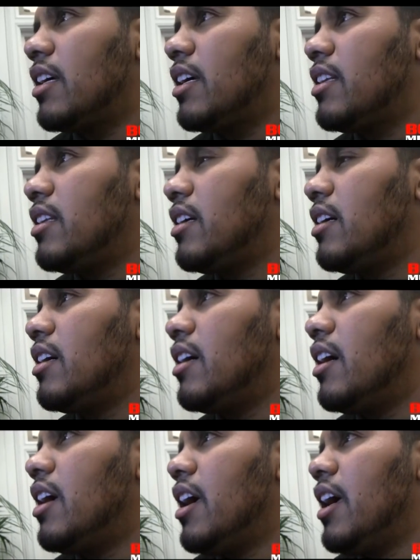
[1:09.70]
and
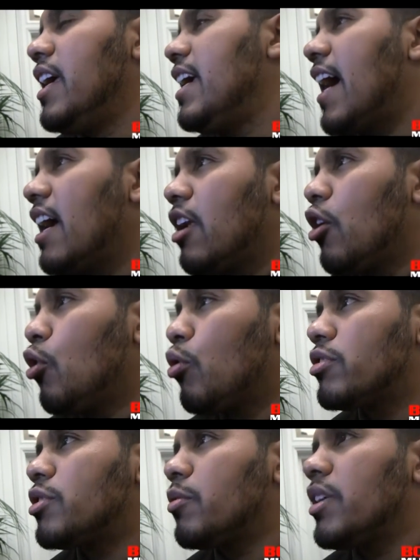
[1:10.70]
he kind of
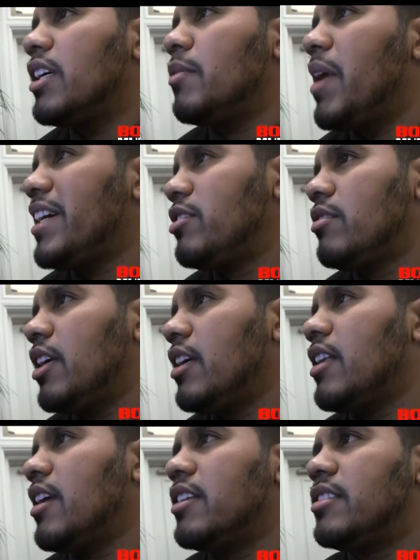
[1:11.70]
lures you in, makes you
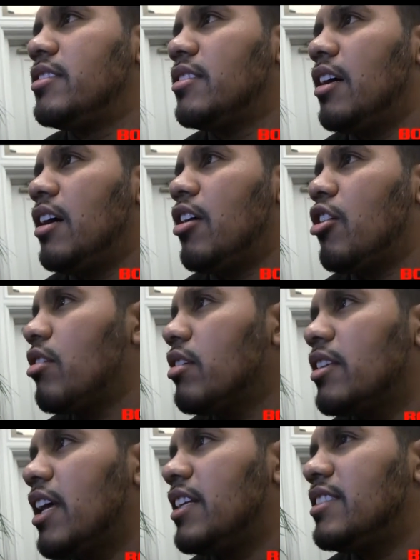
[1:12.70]
think that he's hurt,
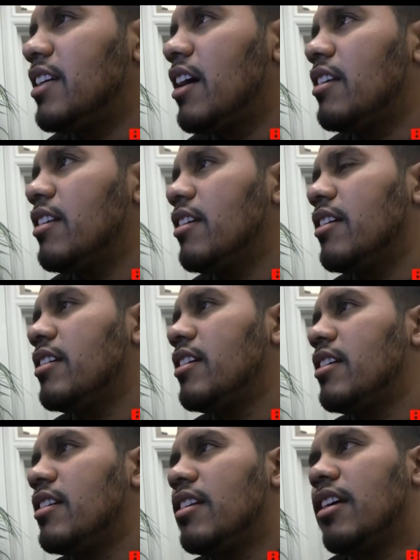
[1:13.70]
that he's out of there, and
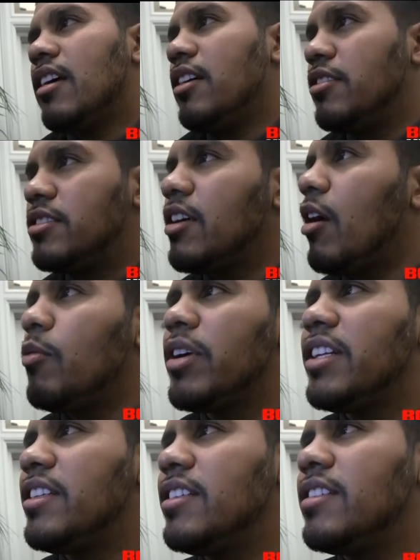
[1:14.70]
then you saw
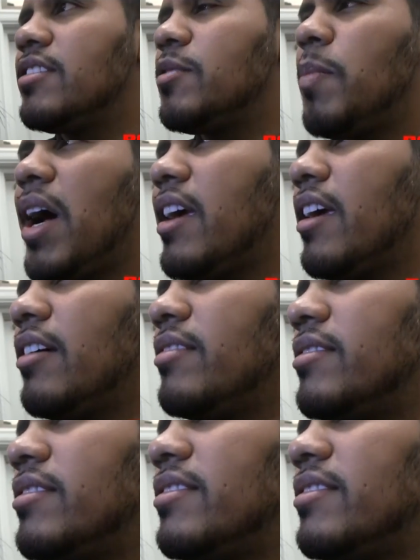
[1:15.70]
what he did to Pacquiao.